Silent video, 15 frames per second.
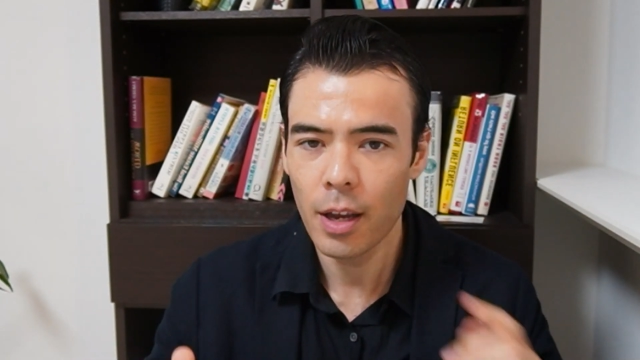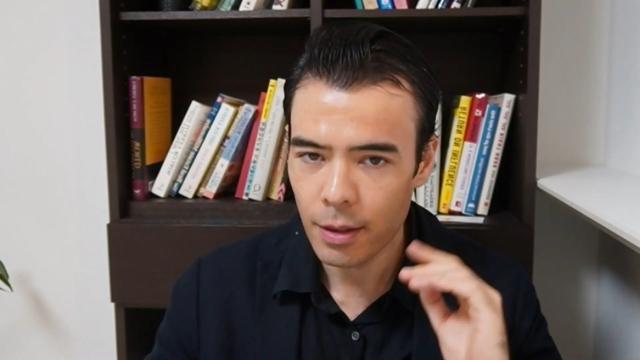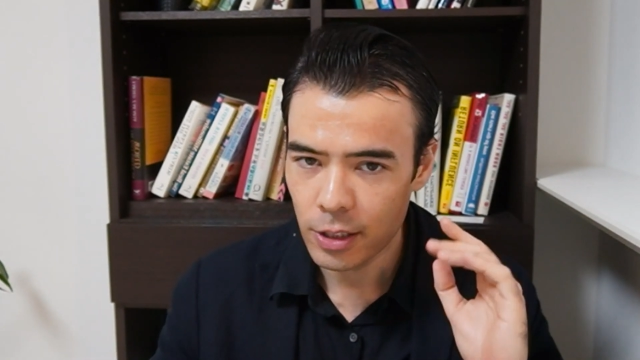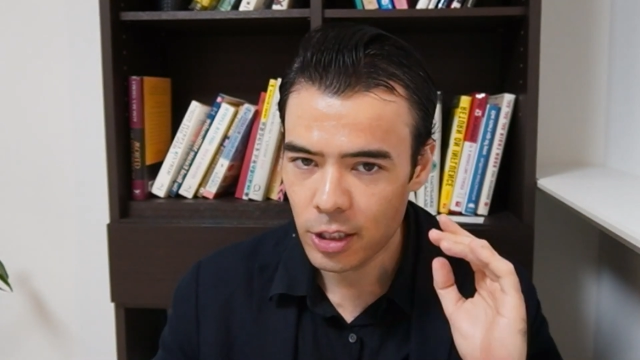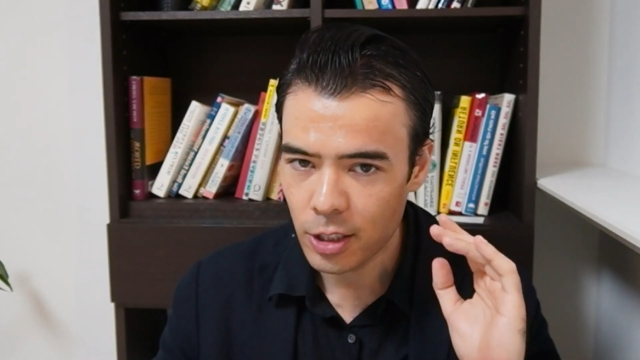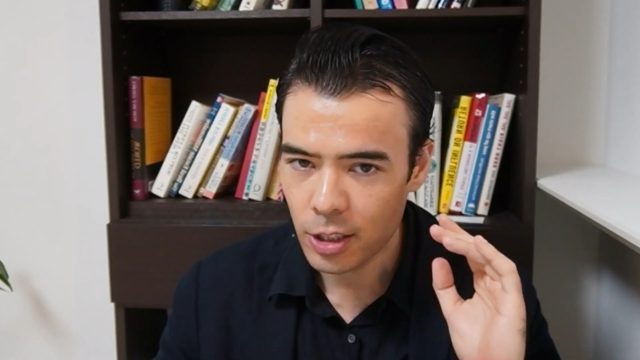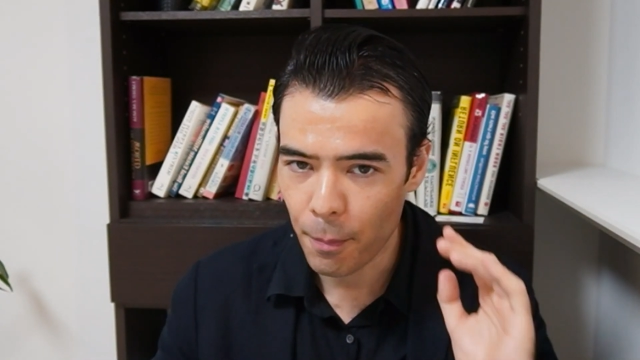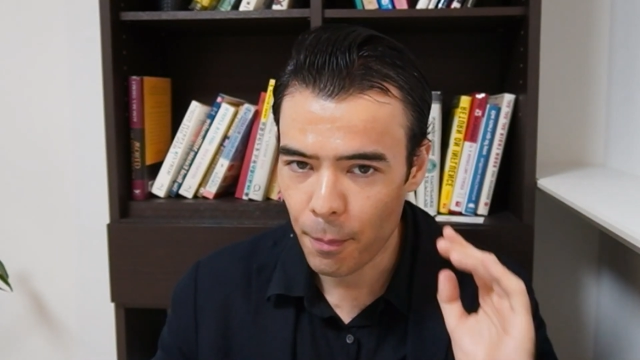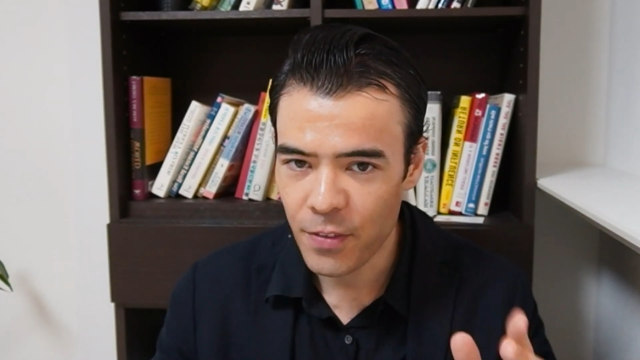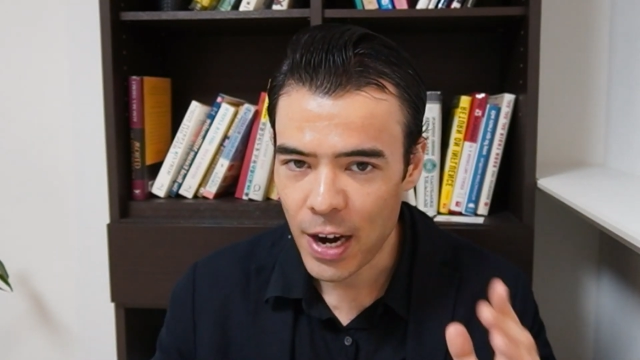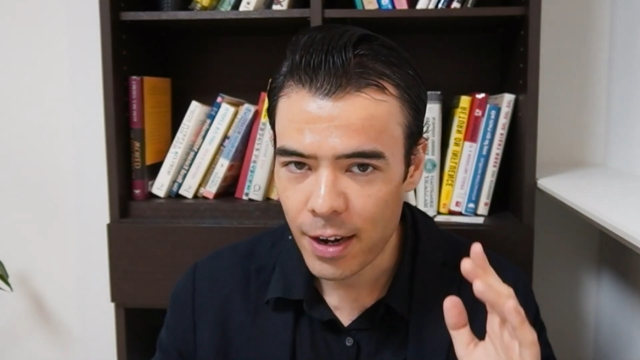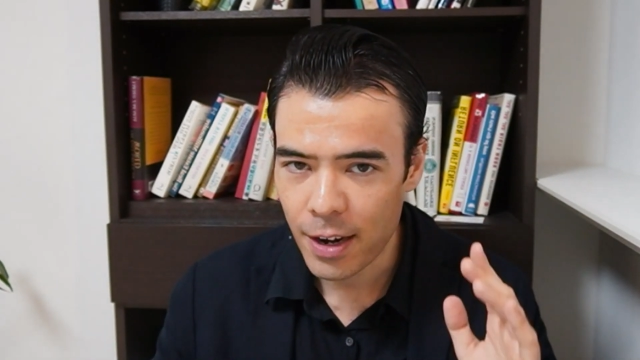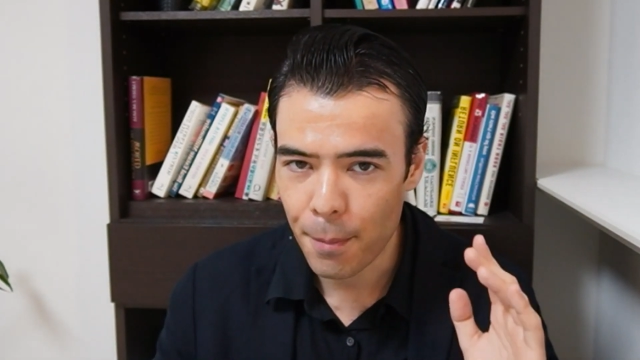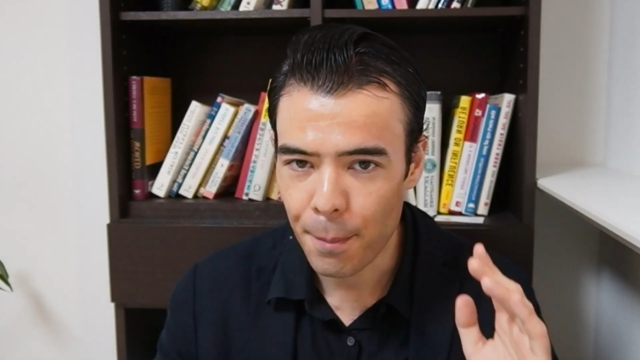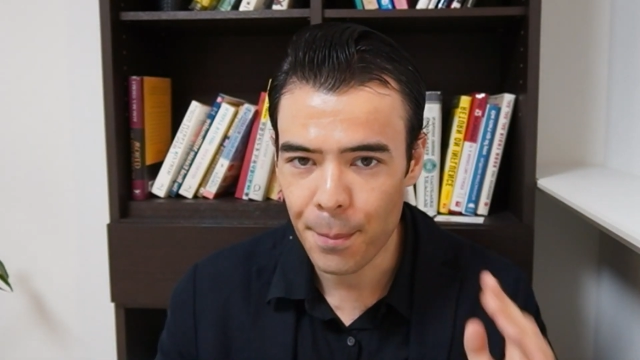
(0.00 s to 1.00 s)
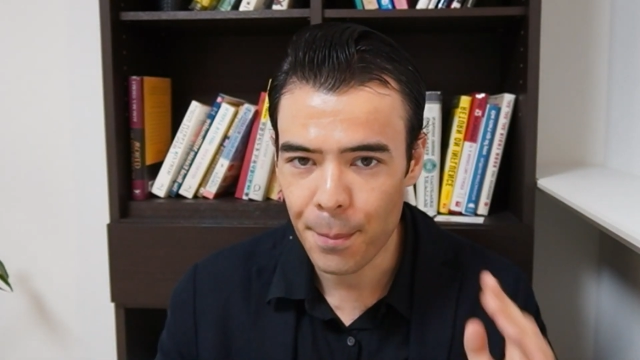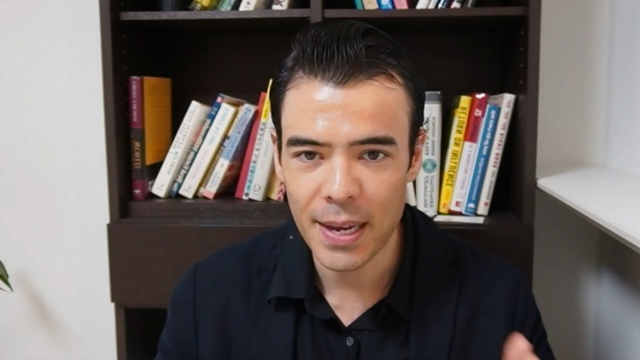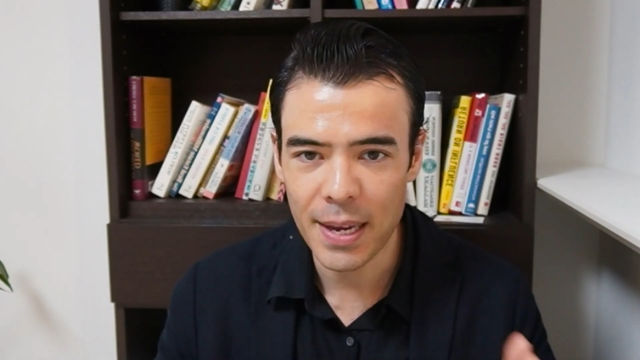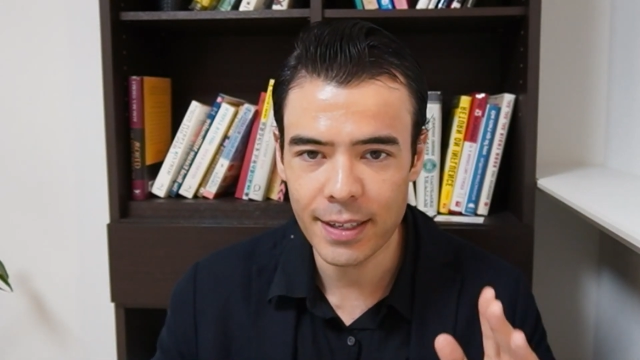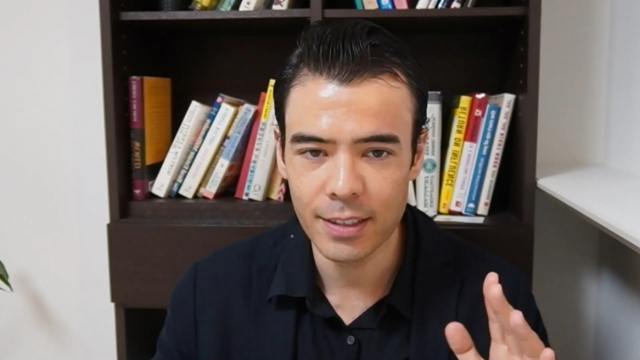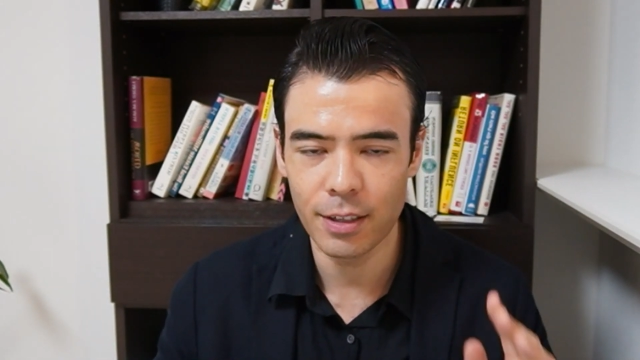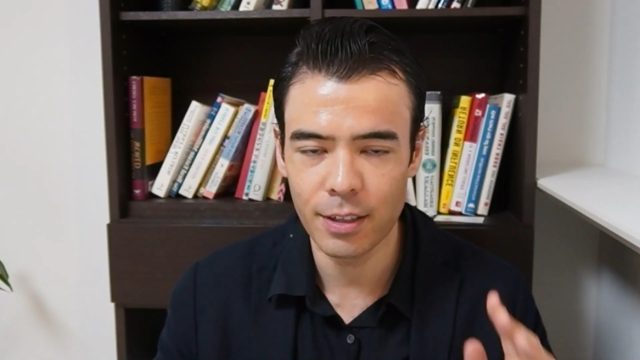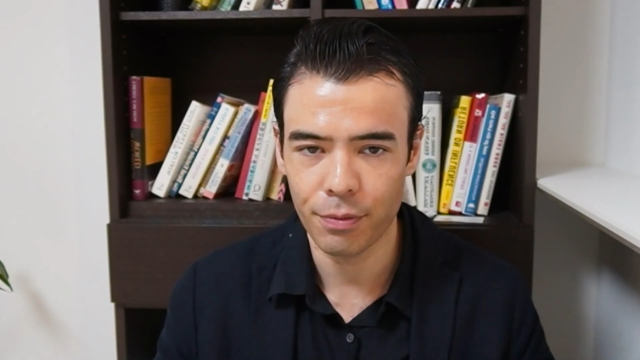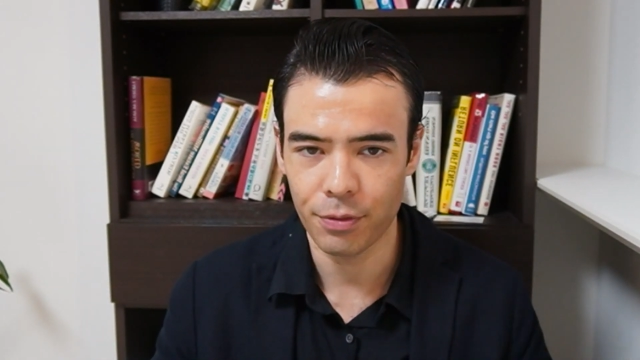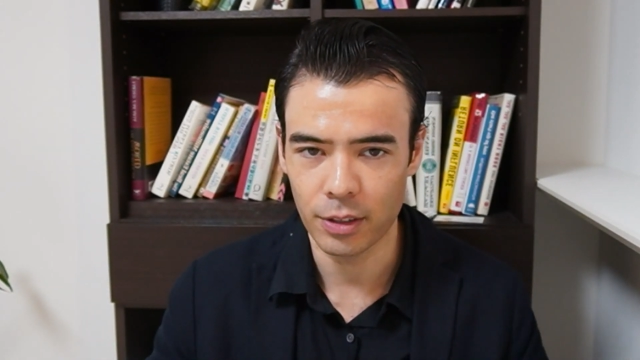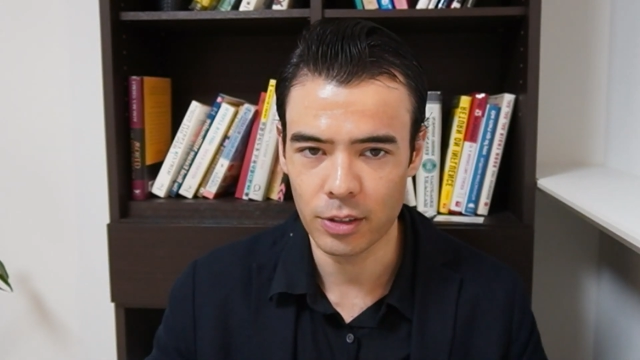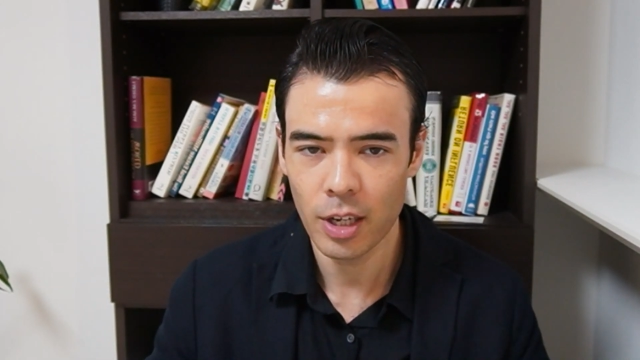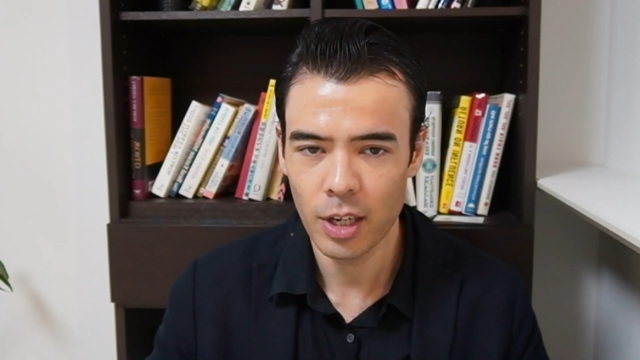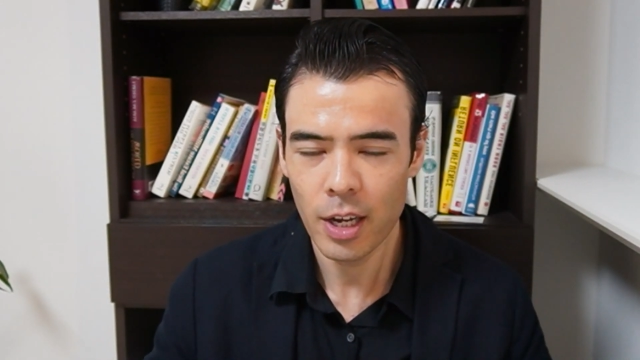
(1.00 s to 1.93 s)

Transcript: This is a very big difference.